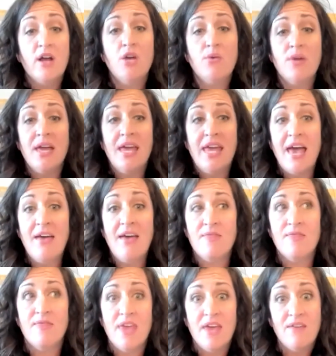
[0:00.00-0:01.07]
can
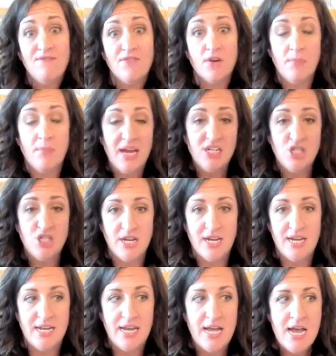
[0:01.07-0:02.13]
get the
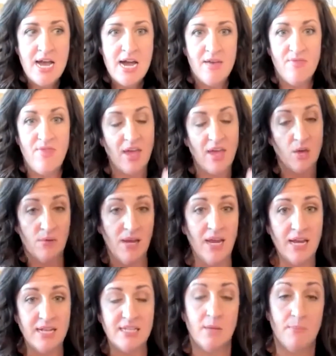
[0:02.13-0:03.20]
information that you
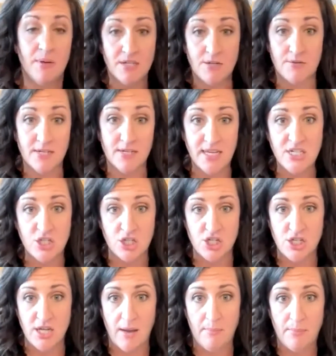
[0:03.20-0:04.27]
need to build a
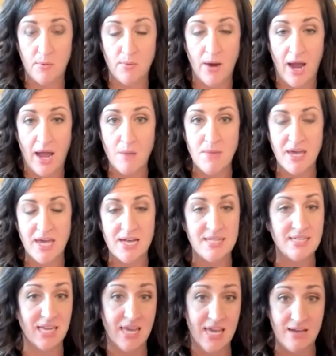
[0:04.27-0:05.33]
relationship, right?
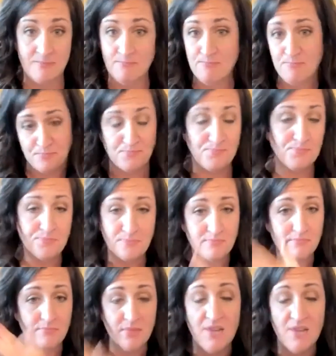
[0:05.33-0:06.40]
Because again,
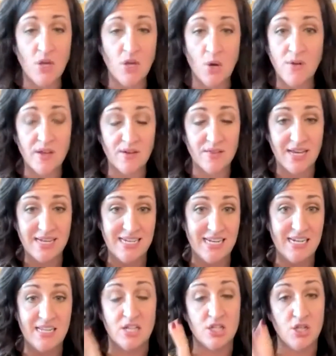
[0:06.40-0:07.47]
if you go to their LinkedIn
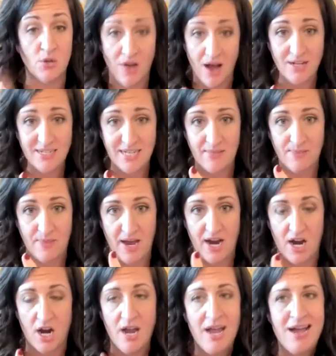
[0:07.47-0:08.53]
and there's no content
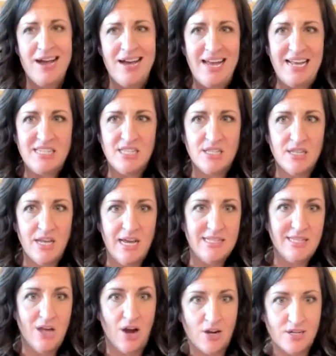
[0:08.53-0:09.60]
there,
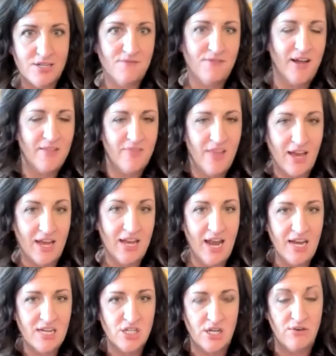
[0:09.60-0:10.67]
it's hard to find that
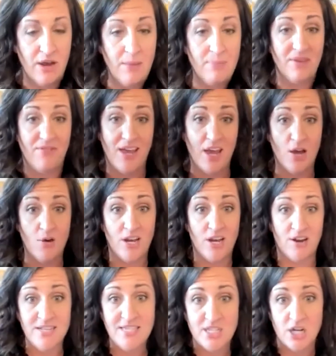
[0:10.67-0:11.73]
connection, right? But if I can go to
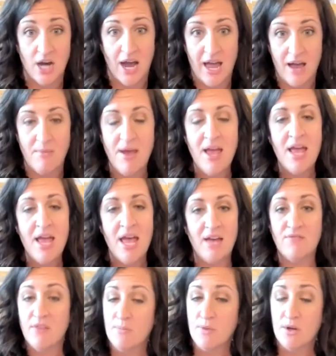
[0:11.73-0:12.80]
your Instagram
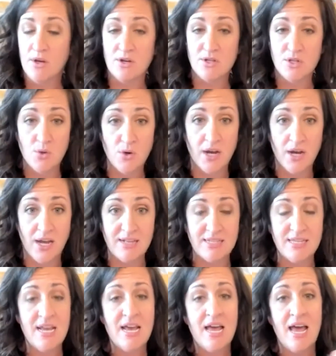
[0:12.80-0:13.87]
and flip through your
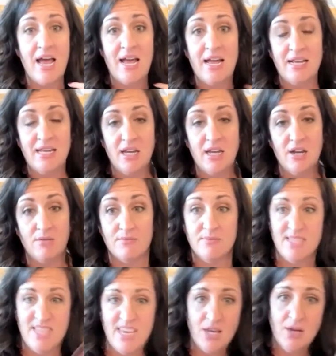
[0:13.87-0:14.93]
stories and,
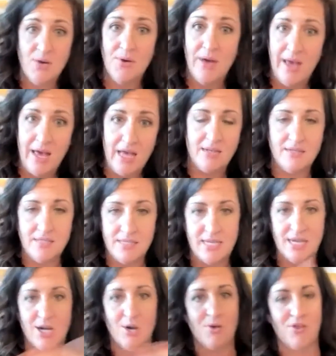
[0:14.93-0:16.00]
see you at
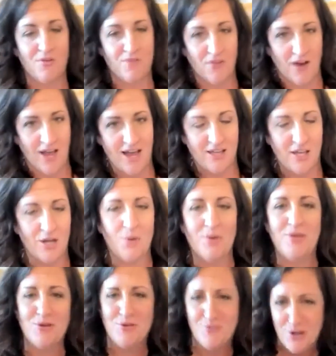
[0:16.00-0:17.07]
dinner with your friend,
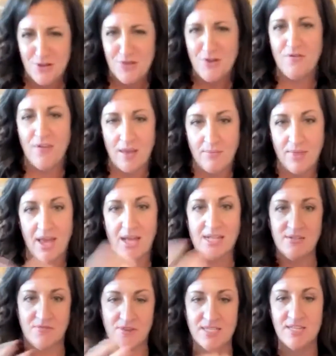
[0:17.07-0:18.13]
with your family and
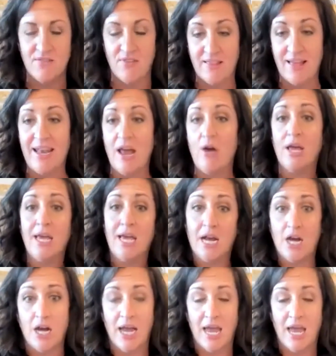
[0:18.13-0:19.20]
different stuff like that, now I can
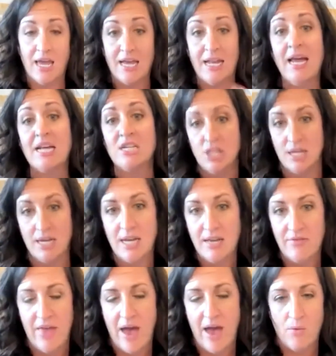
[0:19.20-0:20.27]
create connection
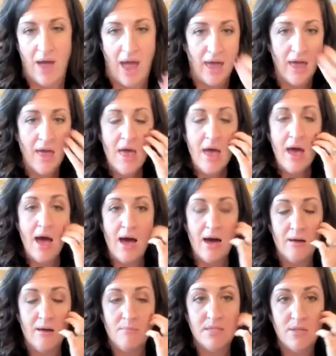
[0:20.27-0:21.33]
in that way.
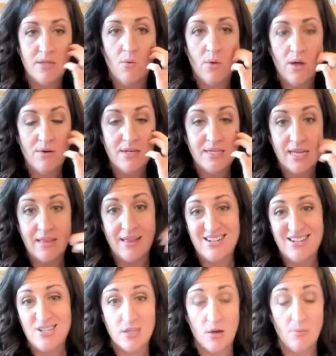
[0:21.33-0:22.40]
So we always say, like,
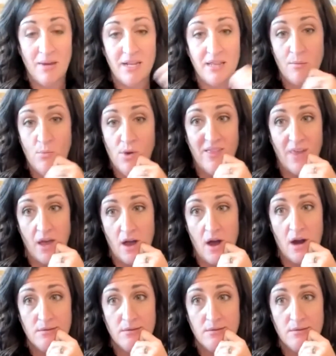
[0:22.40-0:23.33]
just go meet them where they are.